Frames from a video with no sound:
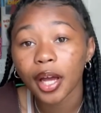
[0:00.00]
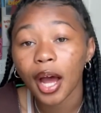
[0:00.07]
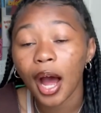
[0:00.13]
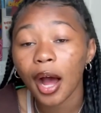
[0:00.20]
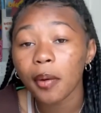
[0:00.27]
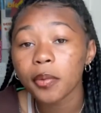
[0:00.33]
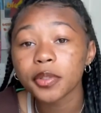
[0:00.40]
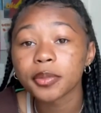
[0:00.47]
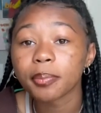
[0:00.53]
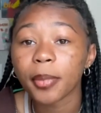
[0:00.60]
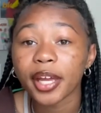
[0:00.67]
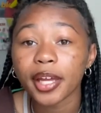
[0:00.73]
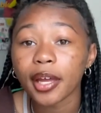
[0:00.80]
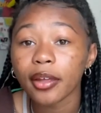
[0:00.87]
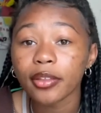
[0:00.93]
I was
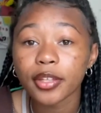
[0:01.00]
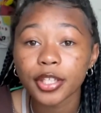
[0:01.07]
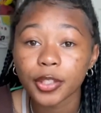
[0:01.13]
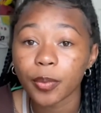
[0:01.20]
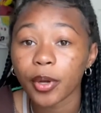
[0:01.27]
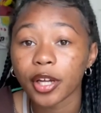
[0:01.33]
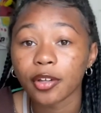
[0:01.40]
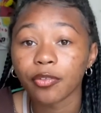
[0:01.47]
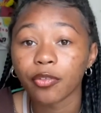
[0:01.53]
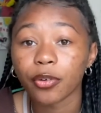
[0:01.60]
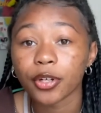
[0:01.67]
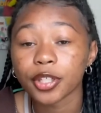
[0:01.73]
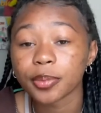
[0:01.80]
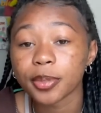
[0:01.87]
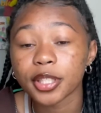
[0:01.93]
made this way for
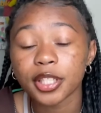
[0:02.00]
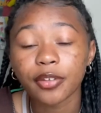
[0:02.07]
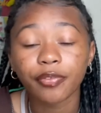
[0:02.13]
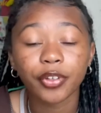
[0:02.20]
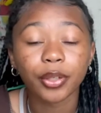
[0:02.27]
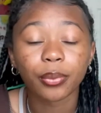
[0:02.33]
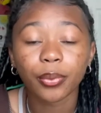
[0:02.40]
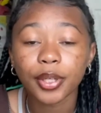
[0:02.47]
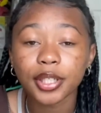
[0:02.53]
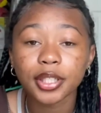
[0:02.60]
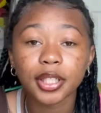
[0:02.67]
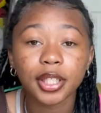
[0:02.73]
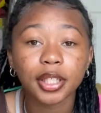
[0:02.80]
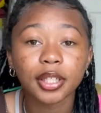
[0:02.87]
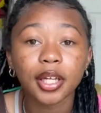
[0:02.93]
a specific
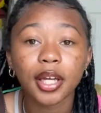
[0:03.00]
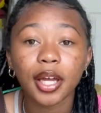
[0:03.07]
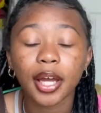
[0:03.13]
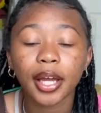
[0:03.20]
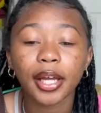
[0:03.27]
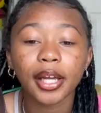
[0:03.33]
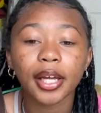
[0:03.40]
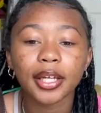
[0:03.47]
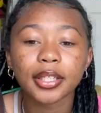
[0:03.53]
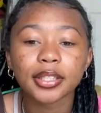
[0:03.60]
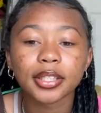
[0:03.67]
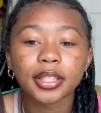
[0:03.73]
reason, and